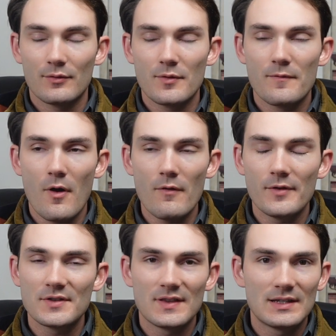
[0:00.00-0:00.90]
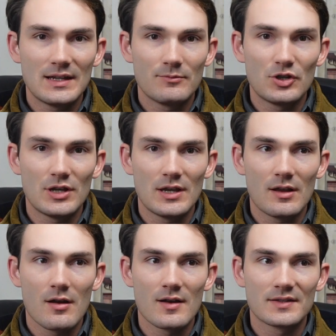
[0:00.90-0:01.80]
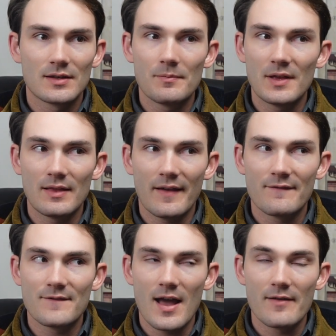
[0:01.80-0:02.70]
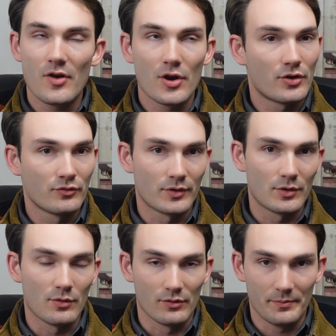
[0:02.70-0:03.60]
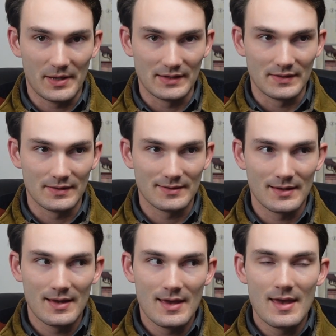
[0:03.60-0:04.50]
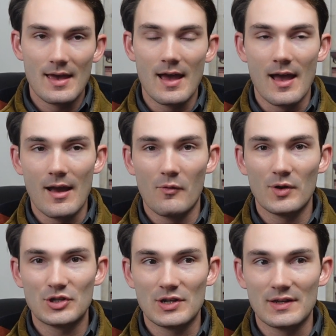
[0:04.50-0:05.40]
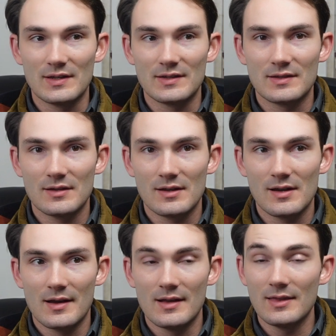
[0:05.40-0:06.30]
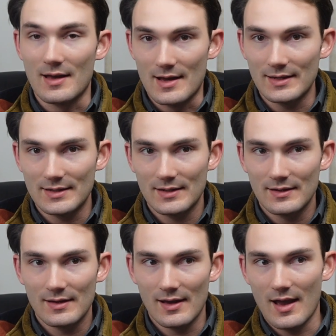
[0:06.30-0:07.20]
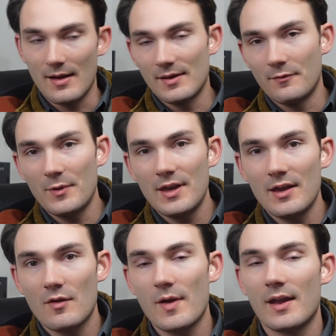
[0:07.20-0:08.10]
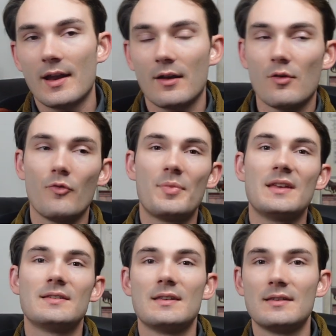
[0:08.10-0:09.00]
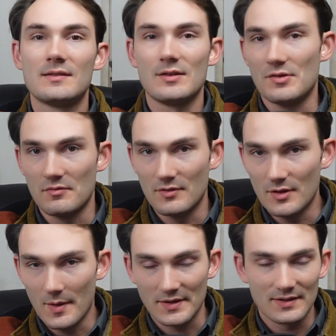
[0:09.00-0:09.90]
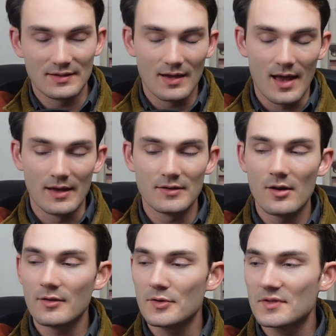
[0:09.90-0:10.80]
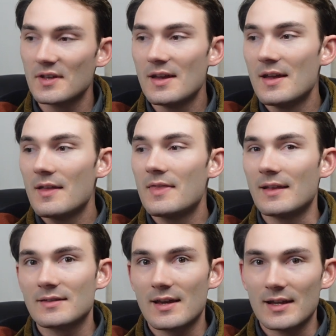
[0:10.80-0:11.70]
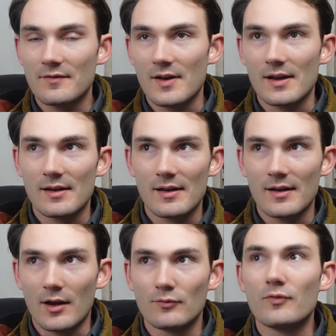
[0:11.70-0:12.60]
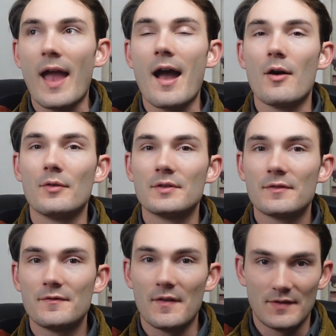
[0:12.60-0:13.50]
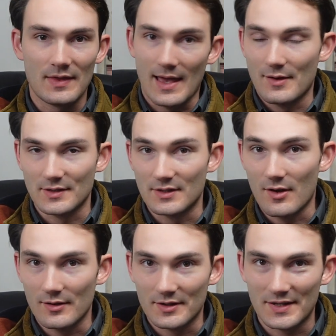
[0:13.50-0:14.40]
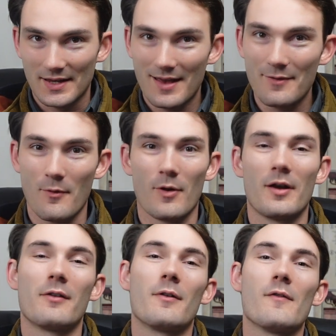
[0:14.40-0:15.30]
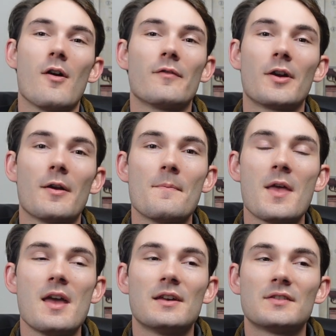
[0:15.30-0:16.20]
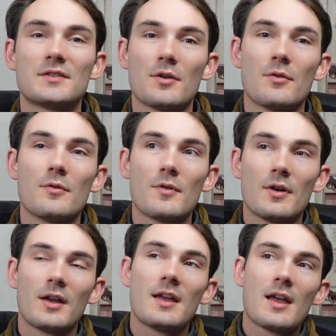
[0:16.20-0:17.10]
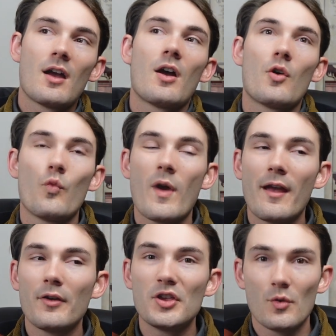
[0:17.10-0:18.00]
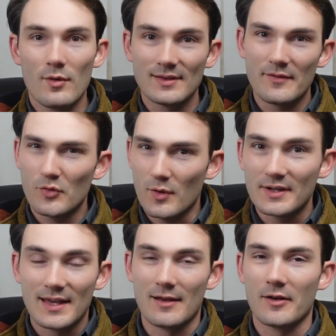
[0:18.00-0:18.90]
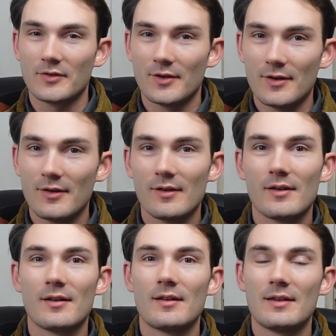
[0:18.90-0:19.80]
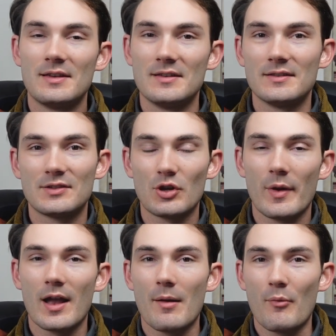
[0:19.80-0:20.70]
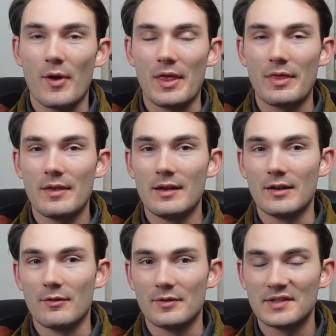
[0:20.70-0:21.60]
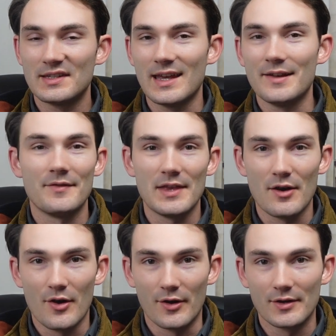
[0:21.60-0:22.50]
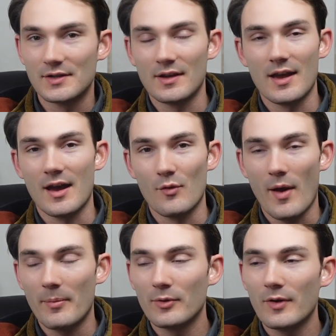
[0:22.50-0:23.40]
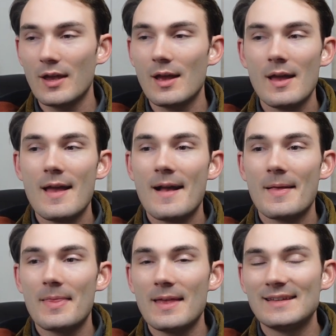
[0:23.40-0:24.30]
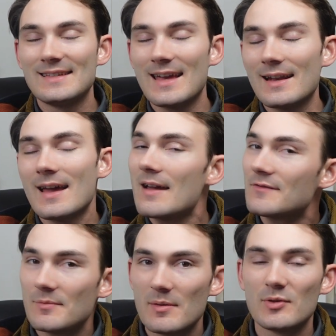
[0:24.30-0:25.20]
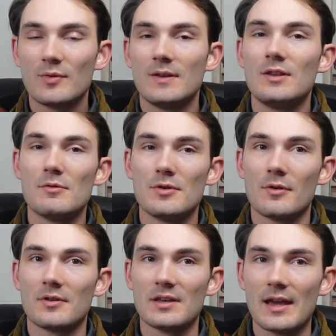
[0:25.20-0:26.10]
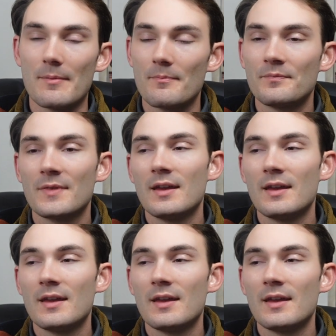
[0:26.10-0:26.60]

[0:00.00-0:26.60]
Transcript: revolvers in the DMG cost something like 500 gold pieces, uh, which is a lot. Uh, if we equate kind of gold pieces to US uh, dollars, that's kind of a around $50,000 for a revolver. So where your level one character is showing up with, you know, state of the art uh, weaponry is gonna have to be between you and your DM